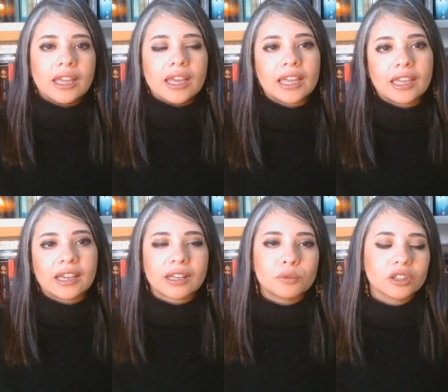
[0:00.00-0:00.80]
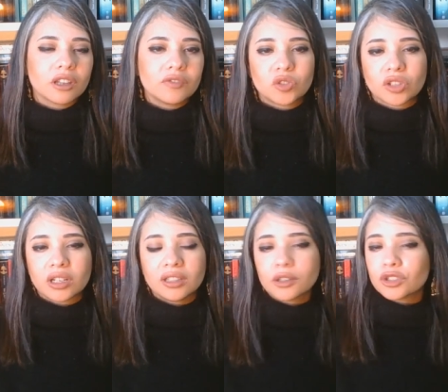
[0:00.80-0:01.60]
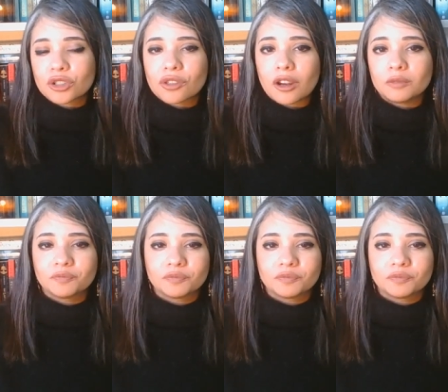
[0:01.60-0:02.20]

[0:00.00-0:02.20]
and I would love to study literature there.